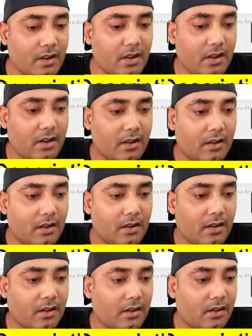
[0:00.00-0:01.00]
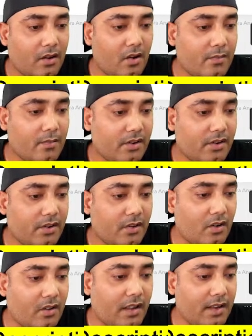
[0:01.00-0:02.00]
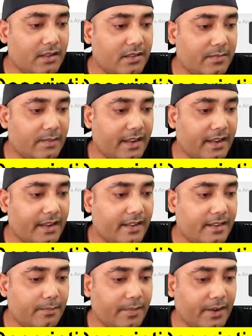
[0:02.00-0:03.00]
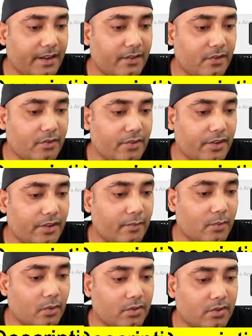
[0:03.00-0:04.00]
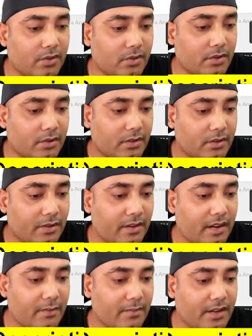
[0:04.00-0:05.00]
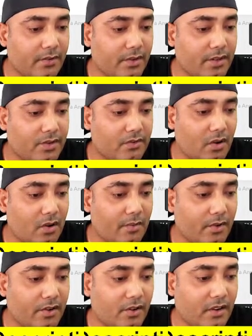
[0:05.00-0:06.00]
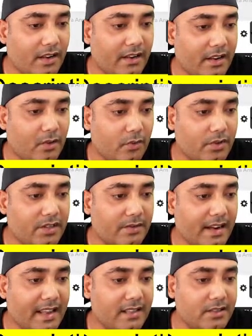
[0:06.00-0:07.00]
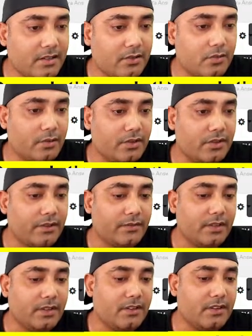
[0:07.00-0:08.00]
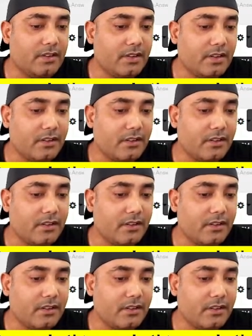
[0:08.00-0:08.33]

earn money online is by getting paid to read books. There are many ways to earn money online. Now whichever answer suits it isn't